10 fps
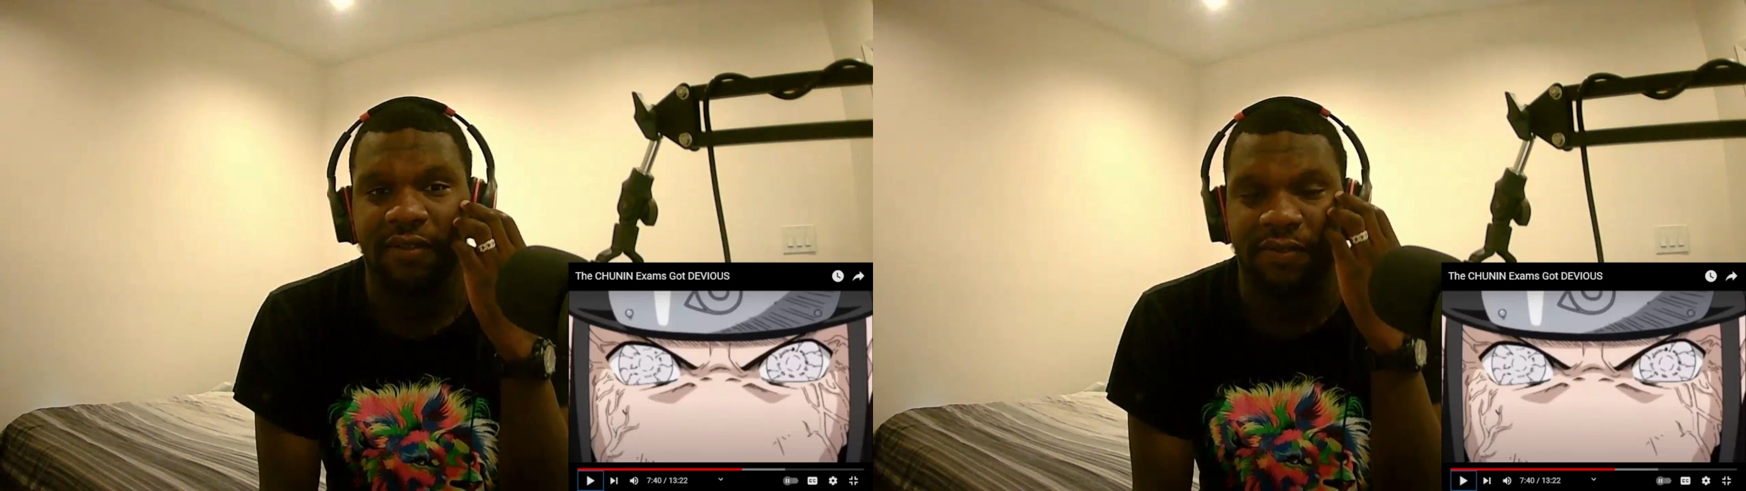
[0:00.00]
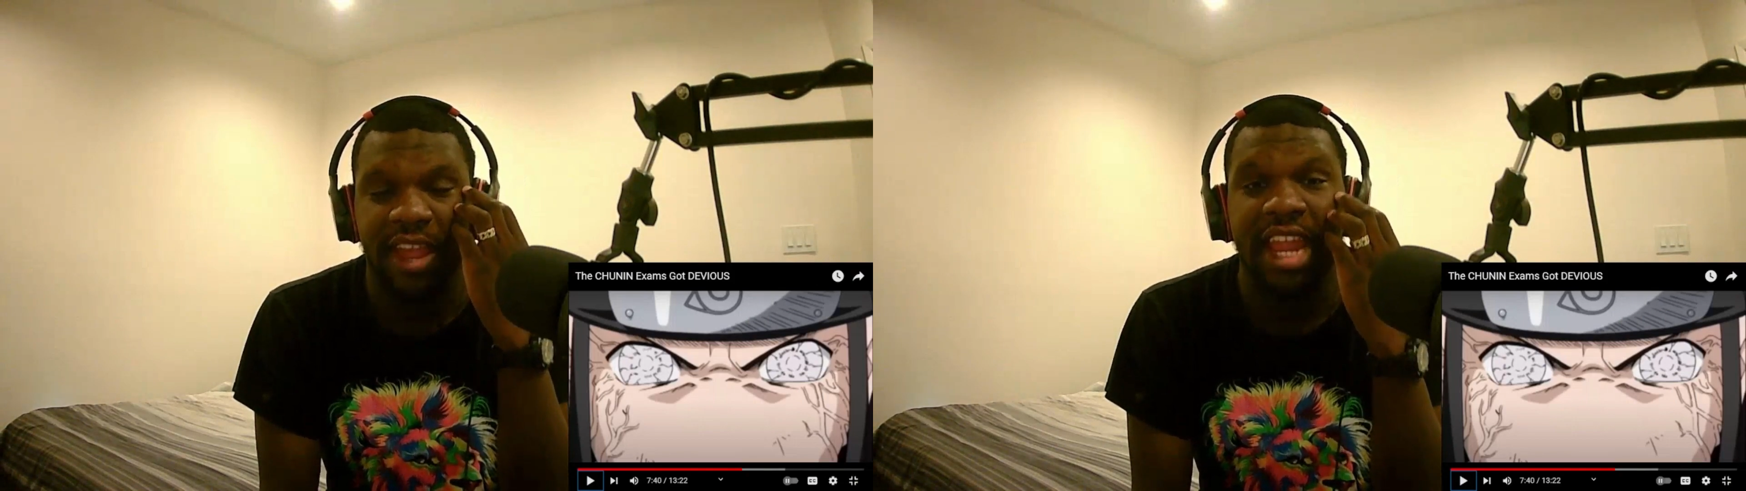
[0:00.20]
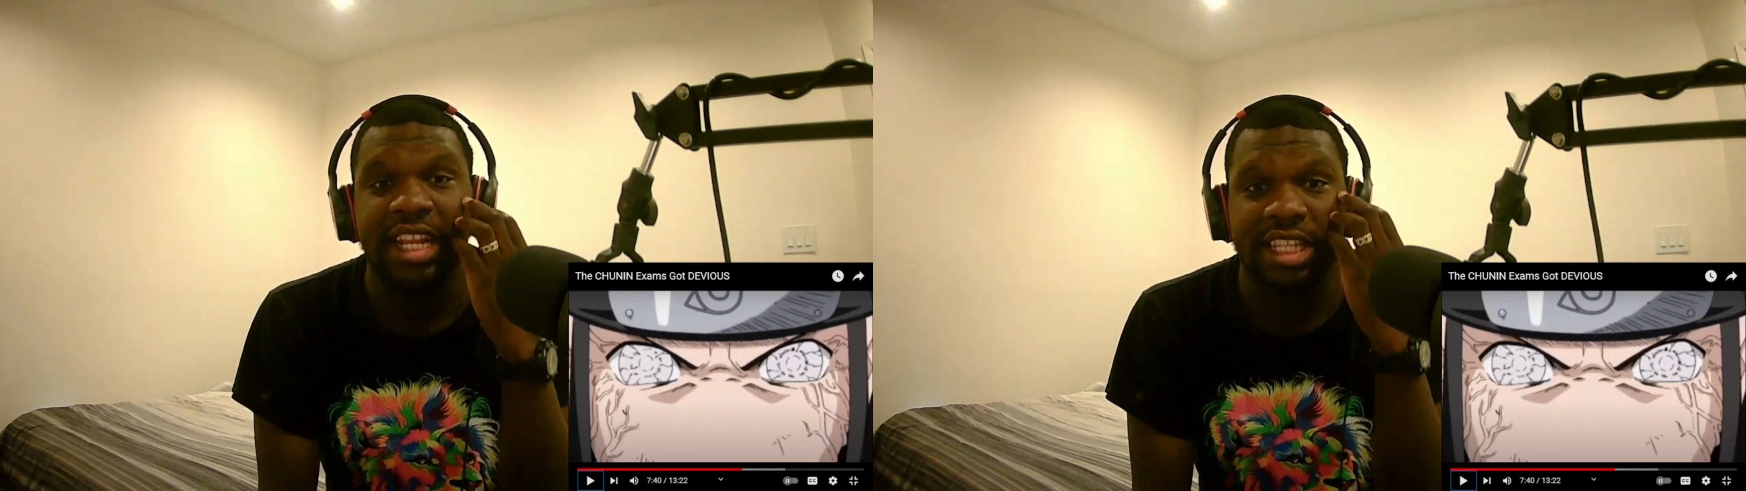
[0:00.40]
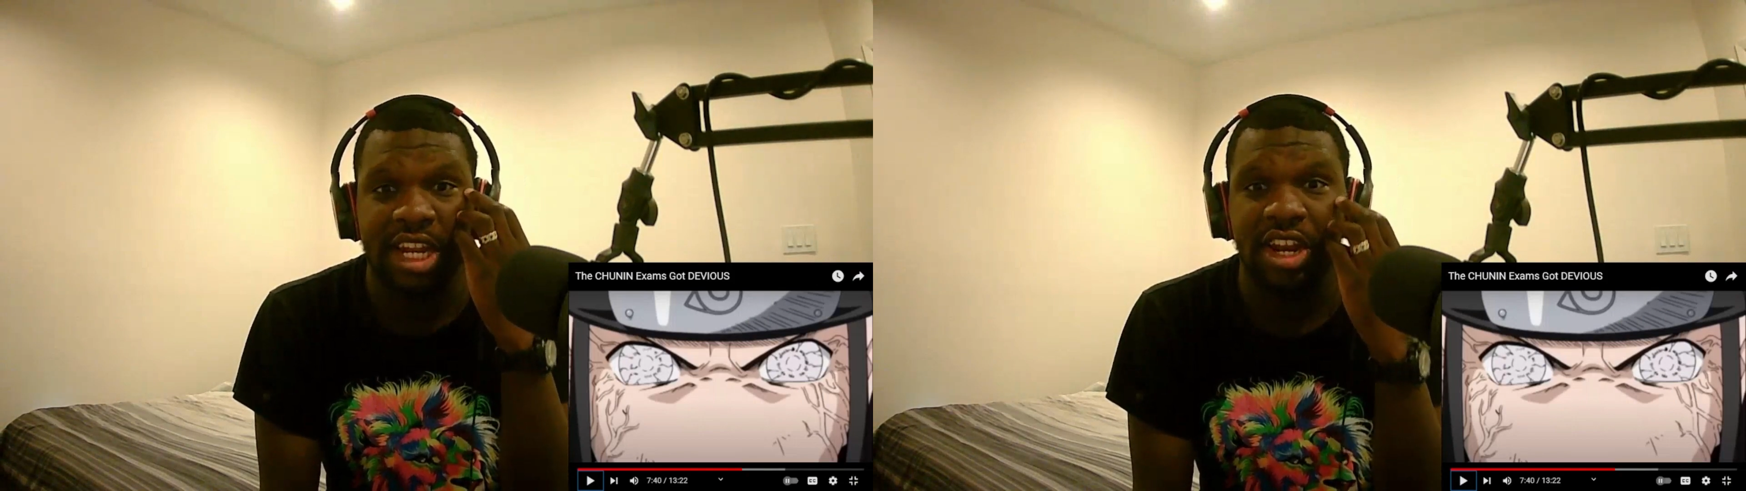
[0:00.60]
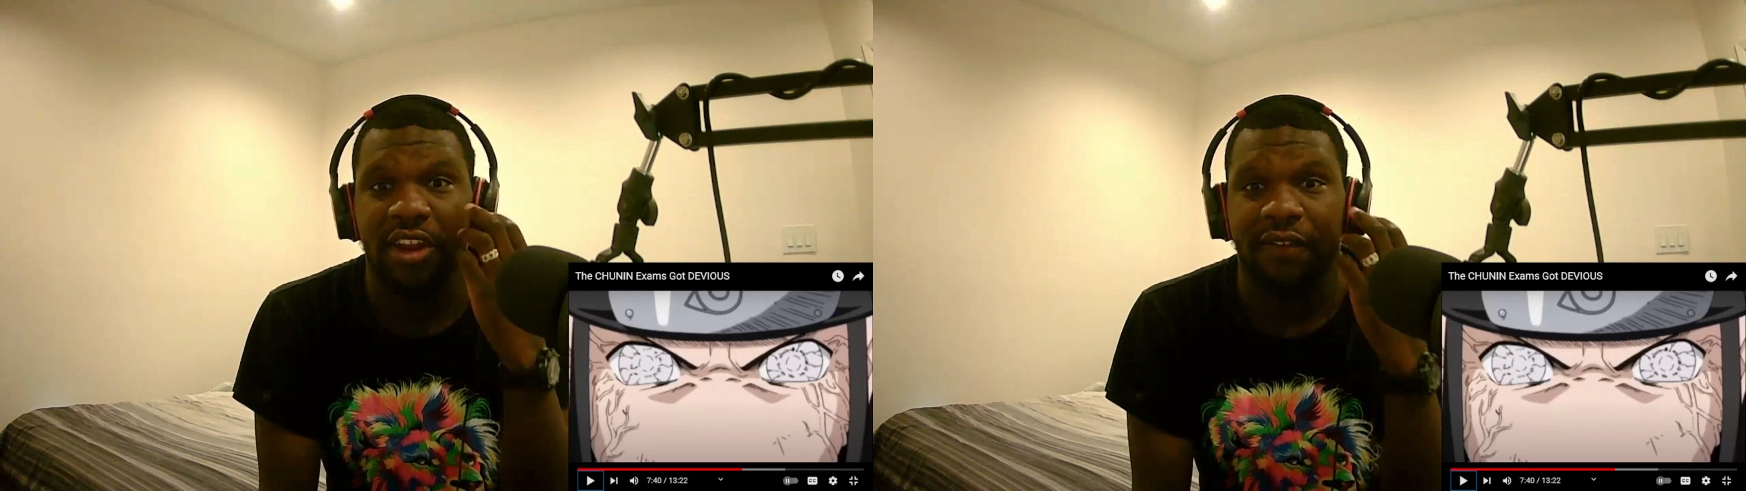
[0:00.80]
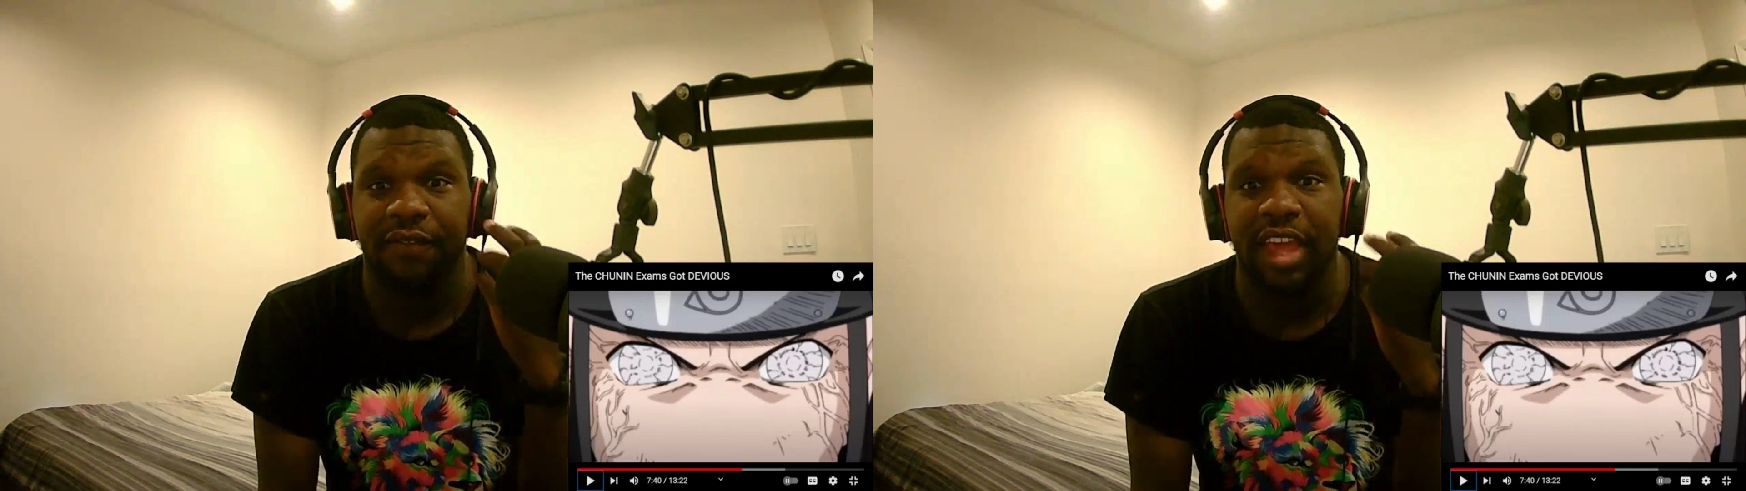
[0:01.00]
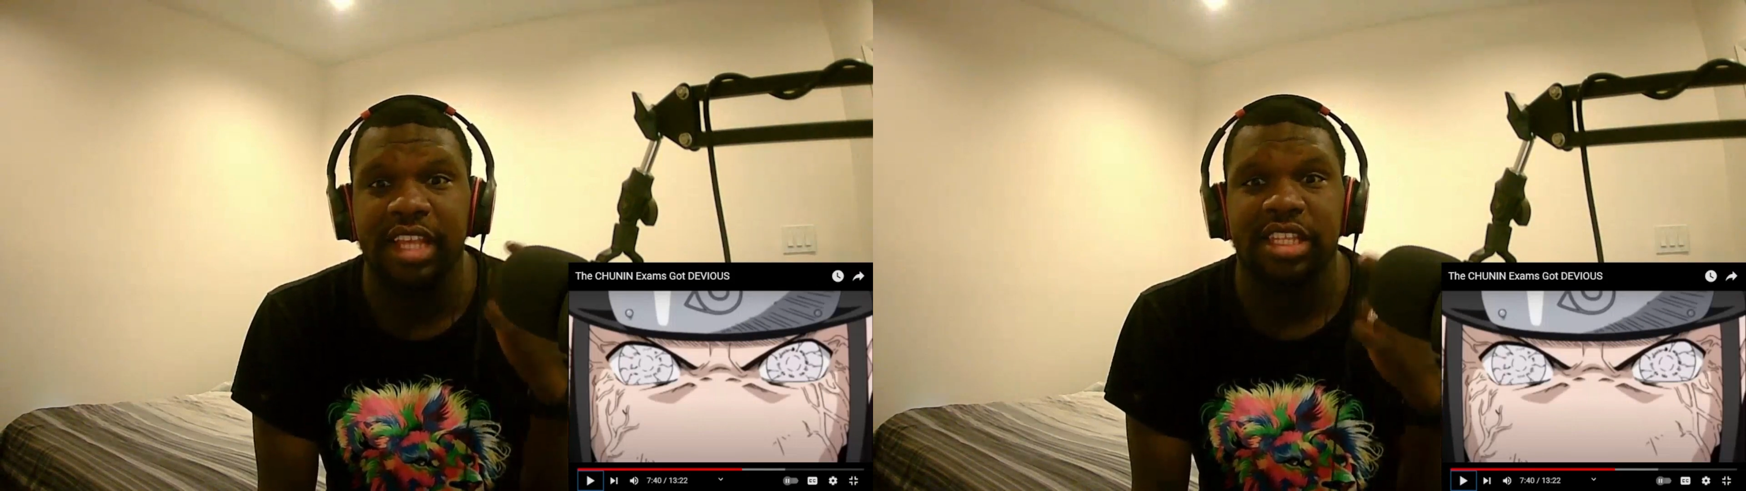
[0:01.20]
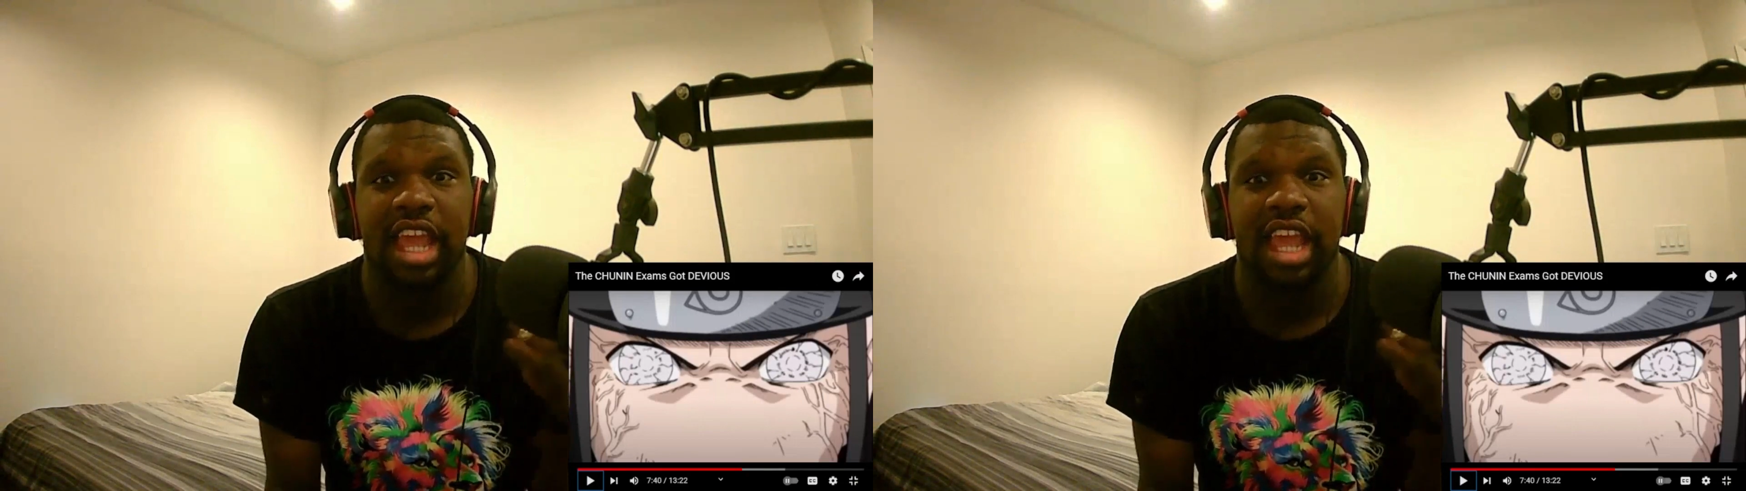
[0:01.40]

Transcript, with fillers: veins in their face